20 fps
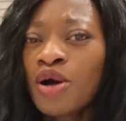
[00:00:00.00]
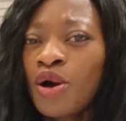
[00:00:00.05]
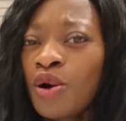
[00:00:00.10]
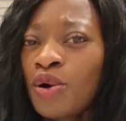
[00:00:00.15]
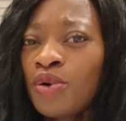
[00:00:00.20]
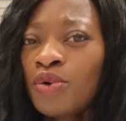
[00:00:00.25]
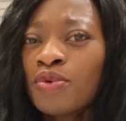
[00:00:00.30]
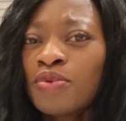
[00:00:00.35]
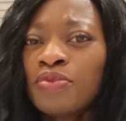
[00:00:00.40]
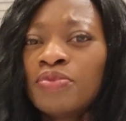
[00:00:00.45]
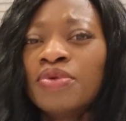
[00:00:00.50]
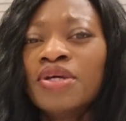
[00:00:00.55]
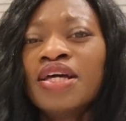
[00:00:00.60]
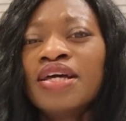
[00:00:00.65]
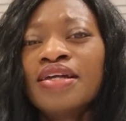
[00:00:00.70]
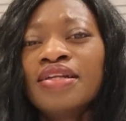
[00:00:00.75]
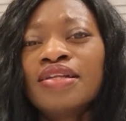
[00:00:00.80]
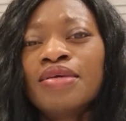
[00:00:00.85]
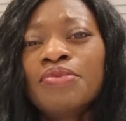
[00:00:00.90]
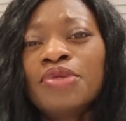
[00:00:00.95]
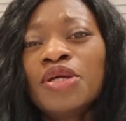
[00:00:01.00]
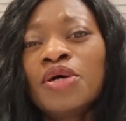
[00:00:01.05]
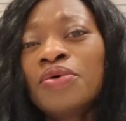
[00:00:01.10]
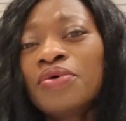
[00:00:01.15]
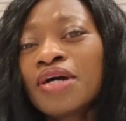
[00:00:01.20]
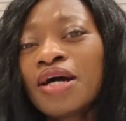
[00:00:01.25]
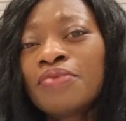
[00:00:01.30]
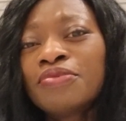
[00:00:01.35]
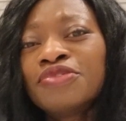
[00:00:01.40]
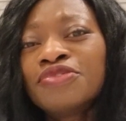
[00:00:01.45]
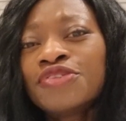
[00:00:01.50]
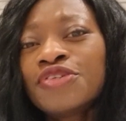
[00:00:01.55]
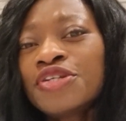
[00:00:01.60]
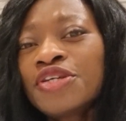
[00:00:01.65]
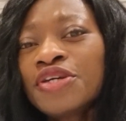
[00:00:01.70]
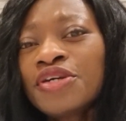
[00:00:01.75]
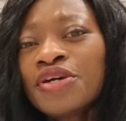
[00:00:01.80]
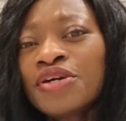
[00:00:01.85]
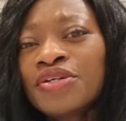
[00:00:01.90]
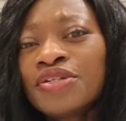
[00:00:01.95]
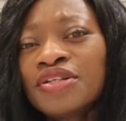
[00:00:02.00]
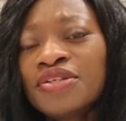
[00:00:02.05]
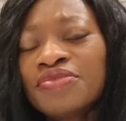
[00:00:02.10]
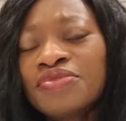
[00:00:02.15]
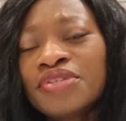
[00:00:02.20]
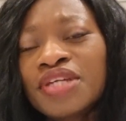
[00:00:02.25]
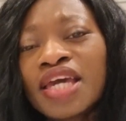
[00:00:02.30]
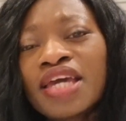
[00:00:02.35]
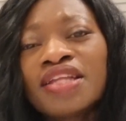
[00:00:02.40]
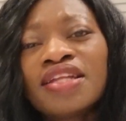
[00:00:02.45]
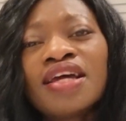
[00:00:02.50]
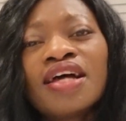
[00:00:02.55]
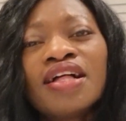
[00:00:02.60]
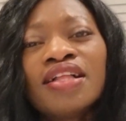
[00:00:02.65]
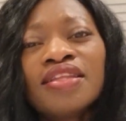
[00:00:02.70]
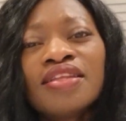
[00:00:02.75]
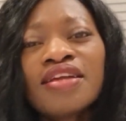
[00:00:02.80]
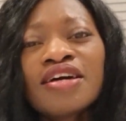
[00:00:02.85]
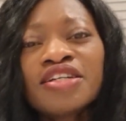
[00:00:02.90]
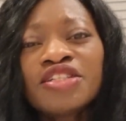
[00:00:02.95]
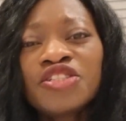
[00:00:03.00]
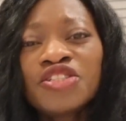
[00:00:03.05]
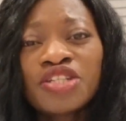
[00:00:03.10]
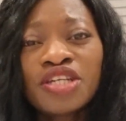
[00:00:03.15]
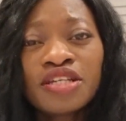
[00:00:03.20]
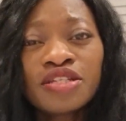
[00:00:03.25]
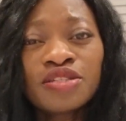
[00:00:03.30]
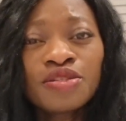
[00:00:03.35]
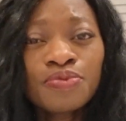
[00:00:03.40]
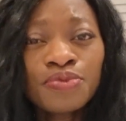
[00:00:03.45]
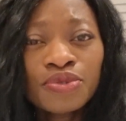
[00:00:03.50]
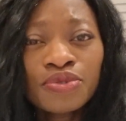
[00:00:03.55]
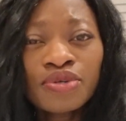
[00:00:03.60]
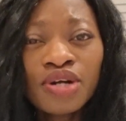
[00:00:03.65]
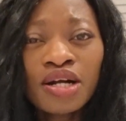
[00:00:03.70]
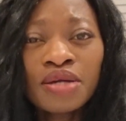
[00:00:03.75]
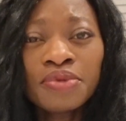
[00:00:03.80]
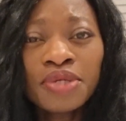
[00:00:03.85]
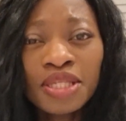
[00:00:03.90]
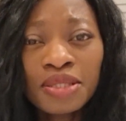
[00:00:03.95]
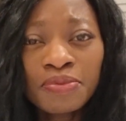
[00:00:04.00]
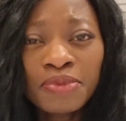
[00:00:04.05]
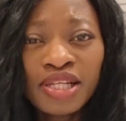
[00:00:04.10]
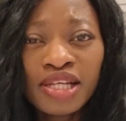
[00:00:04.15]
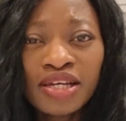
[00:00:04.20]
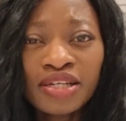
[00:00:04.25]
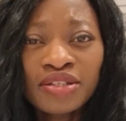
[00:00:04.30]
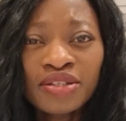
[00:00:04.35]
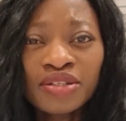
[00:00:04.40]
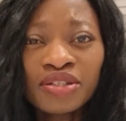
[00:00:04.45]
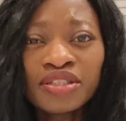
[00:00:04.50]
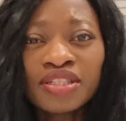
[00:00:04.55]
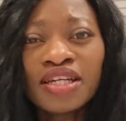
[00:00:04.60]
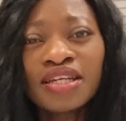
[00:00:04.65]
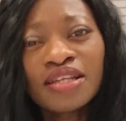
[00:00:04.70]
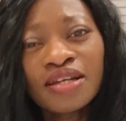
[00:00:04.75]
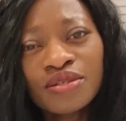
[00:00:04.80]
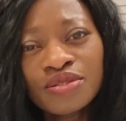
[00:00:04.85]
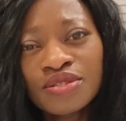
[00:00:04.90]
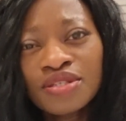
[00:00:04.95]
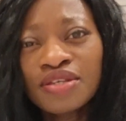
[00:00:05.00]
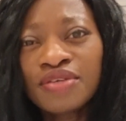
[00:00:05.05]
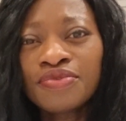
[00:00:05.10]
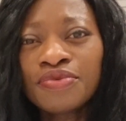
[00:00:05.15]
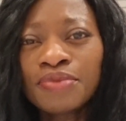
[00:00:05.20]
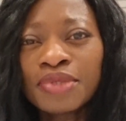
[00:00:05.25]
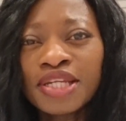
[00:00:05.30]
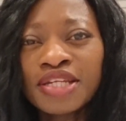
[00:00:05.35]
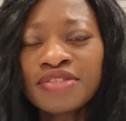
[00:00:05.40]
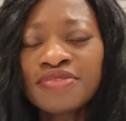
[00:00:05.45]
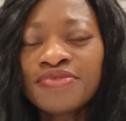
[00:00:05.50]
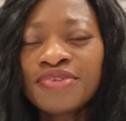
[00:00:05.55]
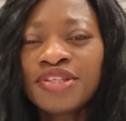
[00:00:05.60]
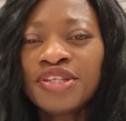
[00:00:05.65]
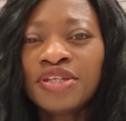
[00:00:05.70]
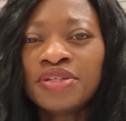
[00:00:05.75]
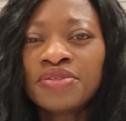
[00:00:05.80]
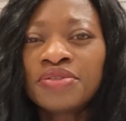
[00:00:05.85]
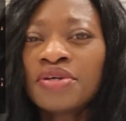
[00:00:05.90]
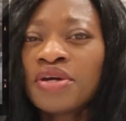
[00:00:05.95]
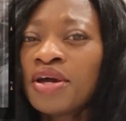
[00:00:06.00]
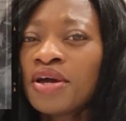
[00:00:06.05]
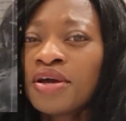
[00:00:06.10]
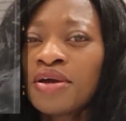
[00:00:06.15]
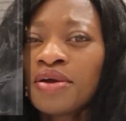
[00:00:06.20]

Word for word: home? Let me know. And before you go, don't forget, like, share, subscribe, hit the bell icon, and I'll see you for my next video.